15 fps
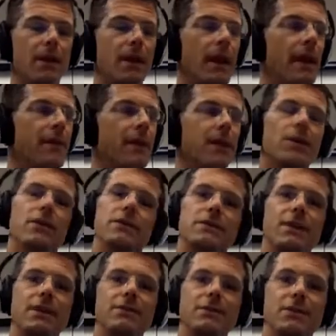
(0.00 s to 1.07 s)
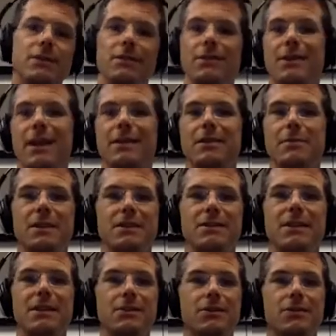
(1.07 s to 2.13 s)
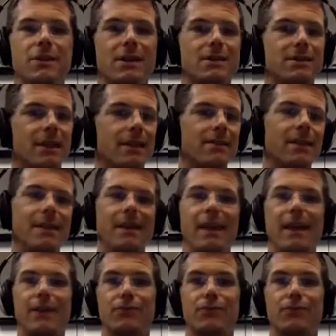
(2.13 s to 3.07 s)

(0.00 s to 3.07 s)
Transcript: and then all of a sudden you get them in the seat and you realize like they can't